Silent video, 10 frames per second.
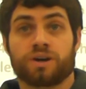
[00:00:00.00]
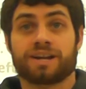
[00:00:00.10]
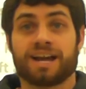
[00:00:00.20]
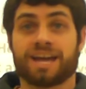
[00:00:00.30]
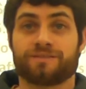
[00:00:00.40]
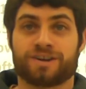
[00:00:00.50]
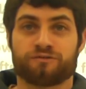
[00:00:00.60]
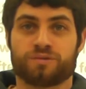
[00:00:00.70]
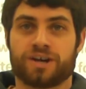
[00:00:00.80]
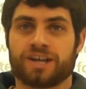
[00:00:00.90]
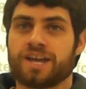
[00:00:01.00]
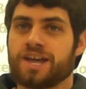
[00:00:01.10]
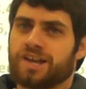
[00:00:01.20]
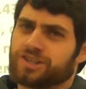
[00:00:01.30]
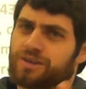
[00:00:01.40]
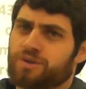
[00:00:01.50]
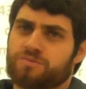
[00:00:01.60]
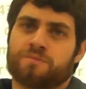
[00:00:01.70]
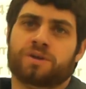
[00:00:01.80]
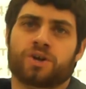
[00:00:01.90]
I not have enough money? Some of you
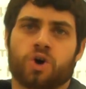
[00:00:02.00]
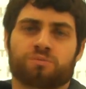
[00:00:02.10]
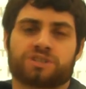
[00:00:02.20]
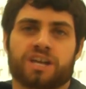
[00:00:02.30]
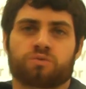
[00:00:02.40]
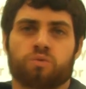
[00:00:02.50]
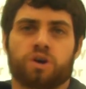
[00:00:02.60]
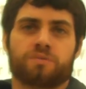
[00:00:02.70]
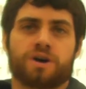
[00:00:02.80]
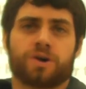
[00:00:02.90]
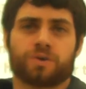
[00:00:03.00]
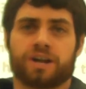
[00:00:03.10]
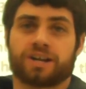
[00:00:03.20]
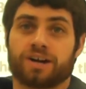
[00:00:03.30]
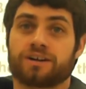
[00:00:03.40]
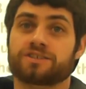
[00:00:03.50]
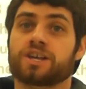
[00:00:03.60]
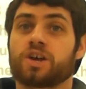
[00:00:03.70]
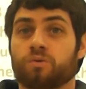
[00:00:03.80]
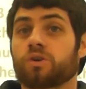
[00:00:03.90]
might be at home saying, well, what about credit cards?
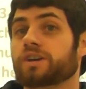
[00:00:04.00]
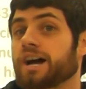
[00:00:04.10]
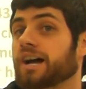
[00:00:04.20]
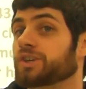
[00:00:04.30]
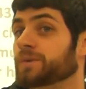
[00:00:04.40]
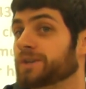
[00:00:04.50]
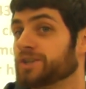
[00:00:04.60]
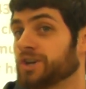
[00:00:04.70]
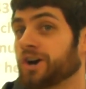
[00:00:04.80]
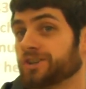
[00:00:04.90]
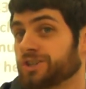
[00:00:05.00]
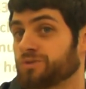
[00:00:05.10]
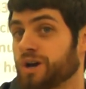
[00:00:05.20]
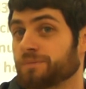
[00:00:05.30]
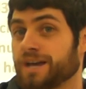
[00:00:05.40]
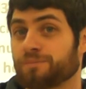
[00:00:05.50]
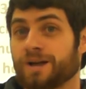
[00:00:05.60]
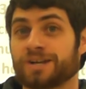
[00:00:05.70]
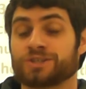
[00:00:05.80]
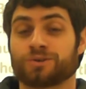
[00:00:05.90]
Well, yeah, you can charge and swipe that
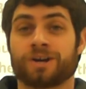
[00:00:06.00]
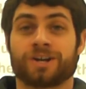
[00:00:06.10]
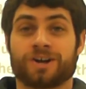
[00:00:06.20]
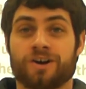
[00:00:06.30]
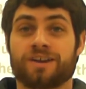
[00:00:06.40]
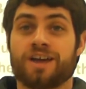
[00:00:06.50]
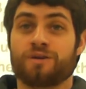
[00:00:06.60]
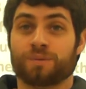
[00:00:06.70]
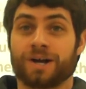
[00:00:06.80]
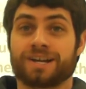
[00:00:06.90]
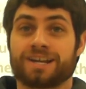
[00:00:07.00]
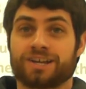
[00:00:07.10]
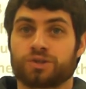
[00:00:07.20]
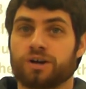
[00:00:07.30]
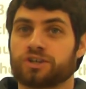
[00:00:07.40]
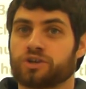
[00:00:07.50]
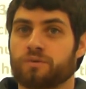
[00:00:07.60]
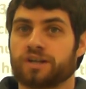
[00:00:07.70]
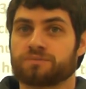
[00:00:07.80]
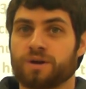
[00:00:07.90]
plastic credit card, but you also
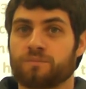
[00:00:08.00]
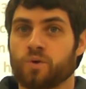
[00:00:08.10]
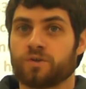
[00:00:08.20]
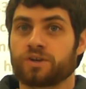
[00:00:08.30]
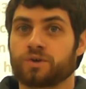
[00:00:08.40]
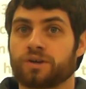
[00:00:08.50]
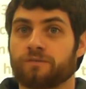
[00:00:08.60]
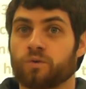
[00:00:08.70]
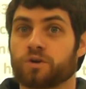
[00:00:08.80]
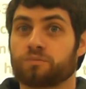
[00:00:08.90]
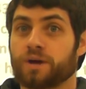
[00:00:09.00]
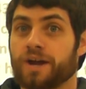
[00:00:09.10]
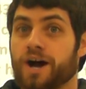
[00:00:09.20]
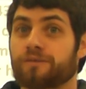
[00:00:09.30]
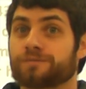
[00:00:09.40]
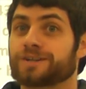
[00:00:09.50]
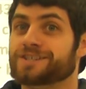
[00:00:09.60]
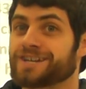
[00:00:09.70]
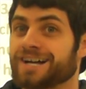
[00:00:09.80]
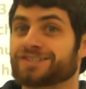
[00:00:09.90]
don't want to spend more than you can afford to pay off.
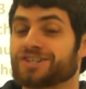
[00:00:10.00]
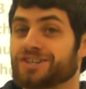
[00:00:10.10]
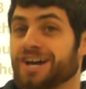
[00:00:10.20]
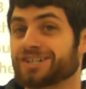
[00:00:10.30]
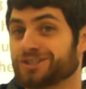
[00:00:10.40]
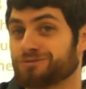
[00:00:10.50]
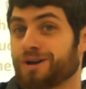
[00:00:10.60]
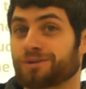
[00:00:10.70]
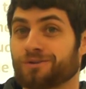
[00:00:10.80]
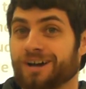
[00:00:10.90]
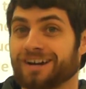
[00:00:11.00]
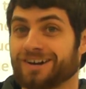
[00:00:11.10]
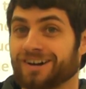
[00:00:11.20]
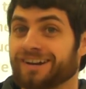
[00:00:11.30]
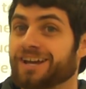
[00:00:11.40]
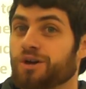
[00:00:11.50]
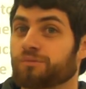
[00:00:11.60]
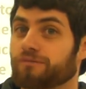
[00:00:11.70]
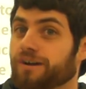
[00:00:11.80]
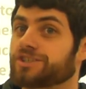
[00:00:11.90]
Because yes, it's nice to swipe the credit card,
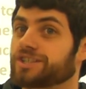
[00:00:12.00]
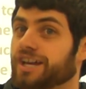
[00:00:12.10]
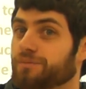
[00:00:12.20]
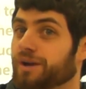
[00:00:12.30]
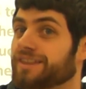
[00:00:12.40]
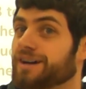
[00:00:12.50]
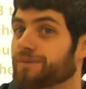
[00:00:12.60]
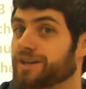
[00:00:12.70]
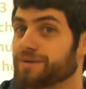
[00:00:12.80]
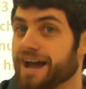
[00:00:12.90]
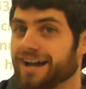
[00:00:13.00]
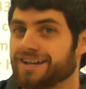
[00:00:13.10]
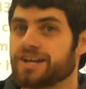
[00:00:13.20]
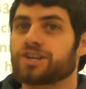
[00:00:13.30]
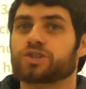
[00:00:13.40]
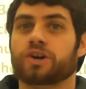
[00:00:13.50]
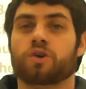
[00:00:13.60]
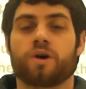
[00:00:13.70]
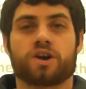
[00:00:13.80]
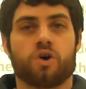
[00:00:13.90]
but eventually you got to pay that money back. So I
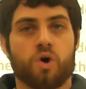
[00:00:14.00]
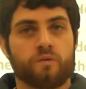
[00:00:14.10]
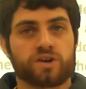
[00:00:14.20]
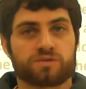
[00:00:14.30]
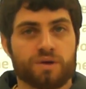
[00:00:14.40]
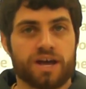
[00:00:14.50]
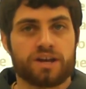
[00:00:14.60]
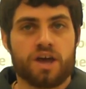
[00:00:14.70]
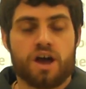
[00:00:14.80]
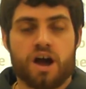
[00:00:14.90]
don't want to overspend